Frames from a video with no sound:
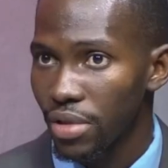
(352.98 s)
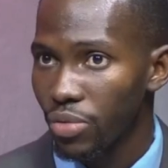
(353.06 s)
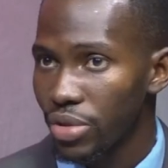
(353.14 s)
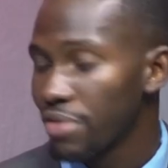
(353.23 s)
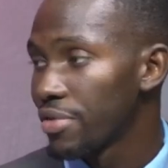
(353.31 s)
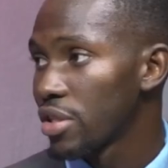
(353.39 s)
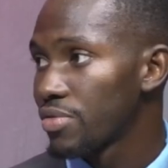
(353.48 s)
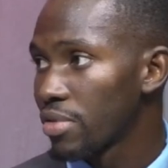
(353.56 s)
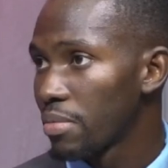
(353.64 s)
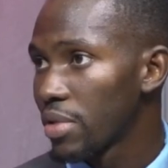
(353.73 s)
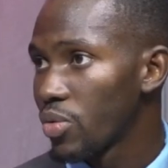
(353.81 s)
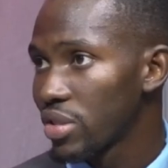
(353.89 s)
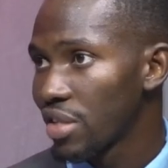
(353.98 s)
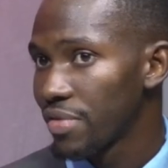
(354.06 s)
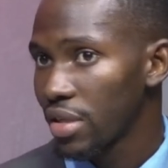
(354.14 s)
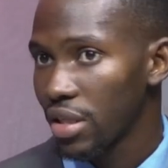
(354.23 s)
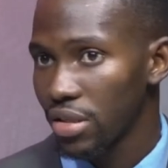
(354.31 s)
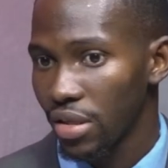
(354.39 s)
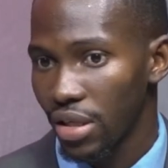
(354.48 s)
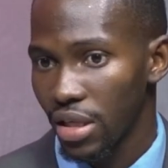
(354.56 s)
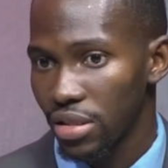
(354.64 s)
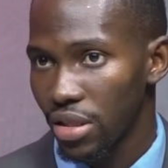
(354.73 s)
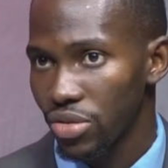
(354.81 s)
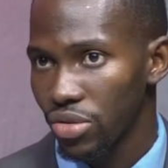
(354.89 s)
with reference from the West Africa Health
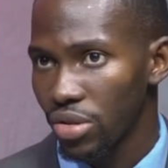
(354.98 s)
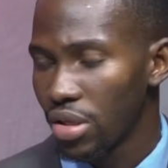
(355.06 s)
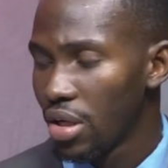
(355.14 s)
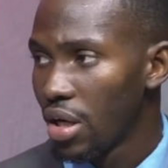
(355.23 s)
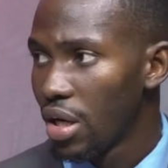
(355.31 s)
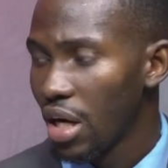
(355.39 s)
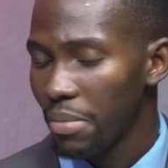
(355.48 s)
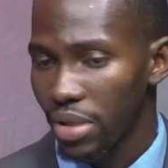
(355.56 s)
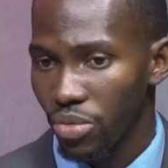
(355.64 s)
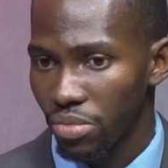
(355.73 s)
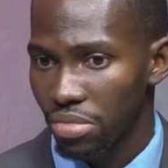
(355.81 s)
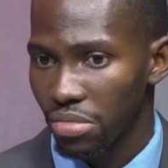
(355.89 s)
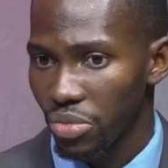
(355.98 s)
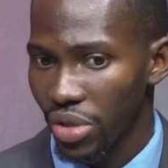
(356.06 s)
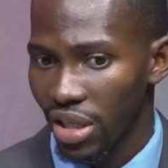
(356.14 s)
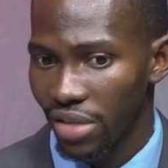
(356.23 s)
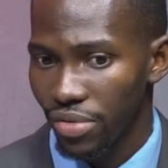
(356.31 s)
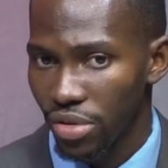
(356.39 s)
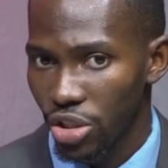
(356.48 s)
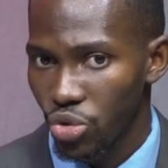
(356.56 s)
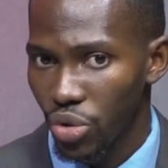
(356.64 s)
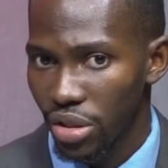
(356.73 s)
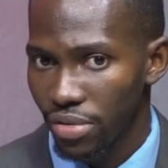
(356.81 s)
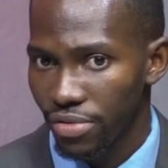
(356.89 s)
Organization. I mean, we have only
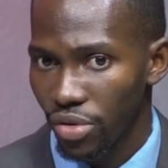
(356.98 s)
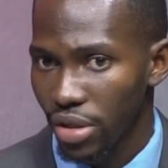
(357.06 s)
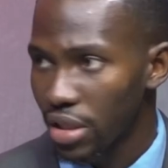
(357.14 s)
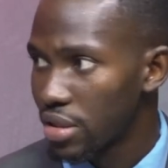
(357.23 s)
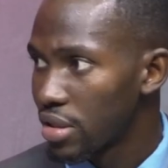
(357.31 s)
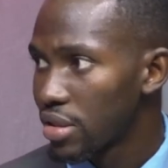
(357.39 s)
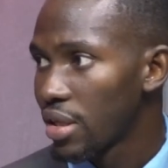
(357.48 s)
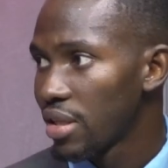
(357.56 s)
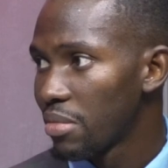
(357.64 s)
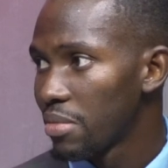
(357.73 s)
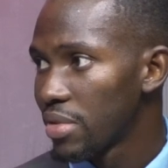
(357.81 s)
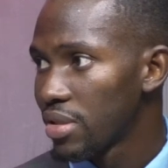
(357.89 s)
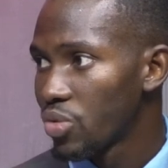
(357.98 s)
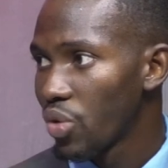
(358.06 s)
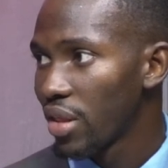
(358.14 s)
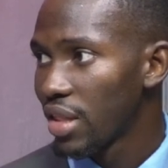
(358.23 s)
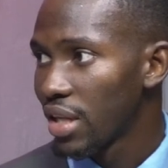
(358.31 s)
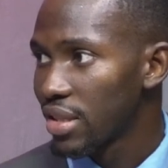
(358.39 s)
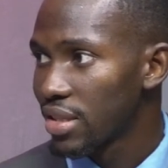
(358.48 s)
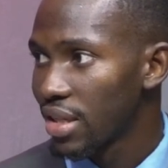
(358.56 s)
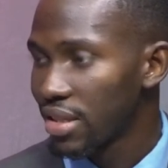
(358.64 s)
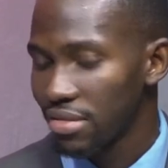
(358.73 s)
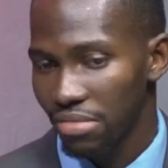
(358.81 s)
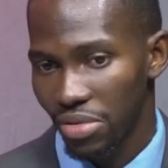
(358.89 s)
24 cases at the moment, one dead,
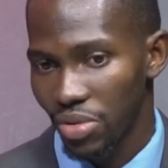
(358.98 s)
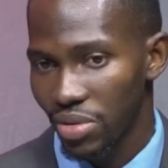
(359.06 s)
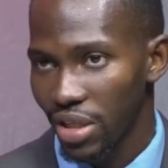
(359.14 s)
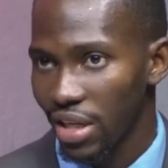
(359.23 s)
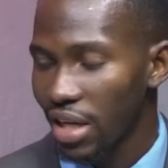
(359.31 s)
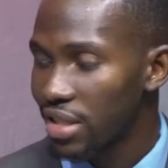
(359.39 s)
and 10